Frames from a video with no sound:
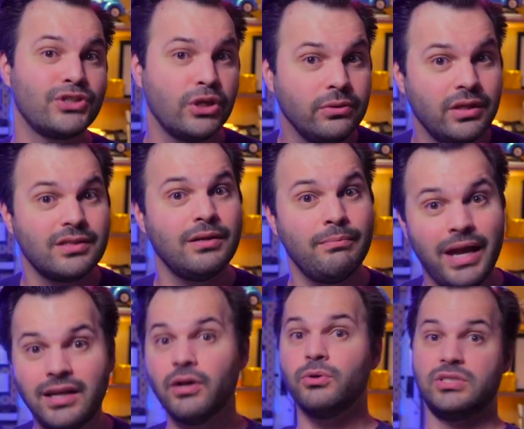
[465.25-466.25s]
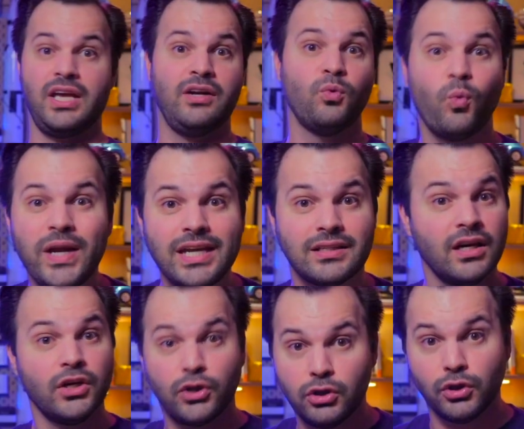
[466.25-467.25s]
have shown that tomatoes and wheat
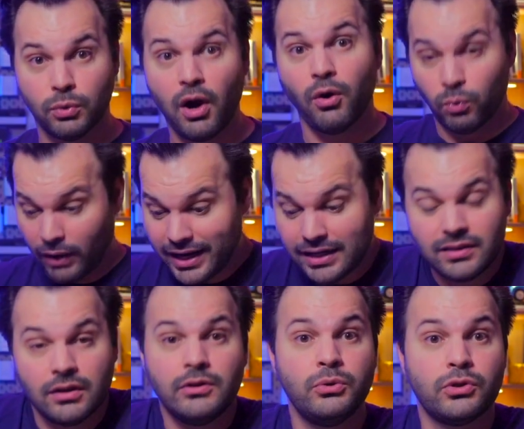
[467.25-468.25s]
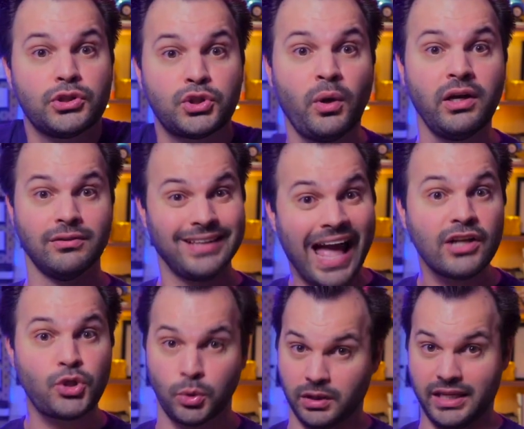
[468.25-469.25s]
could grow right in the lunar soil
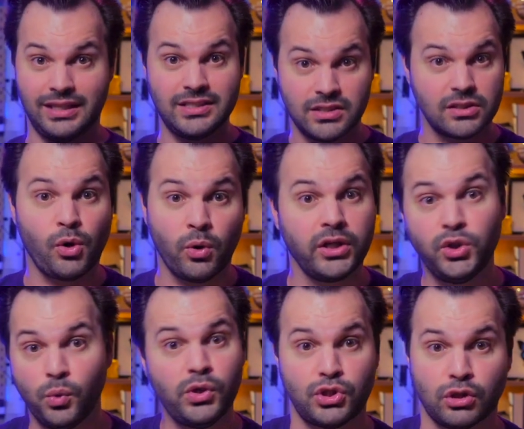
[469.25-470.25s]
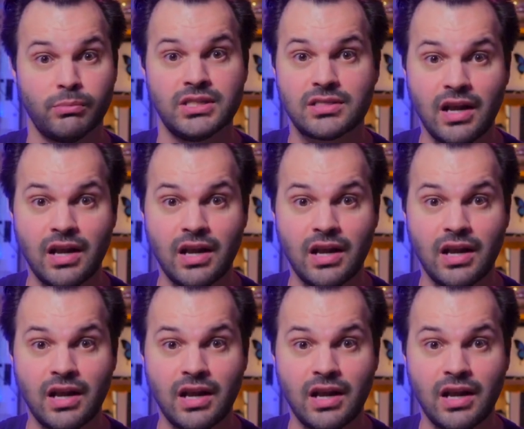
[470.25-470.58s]
naturally. This is according to a German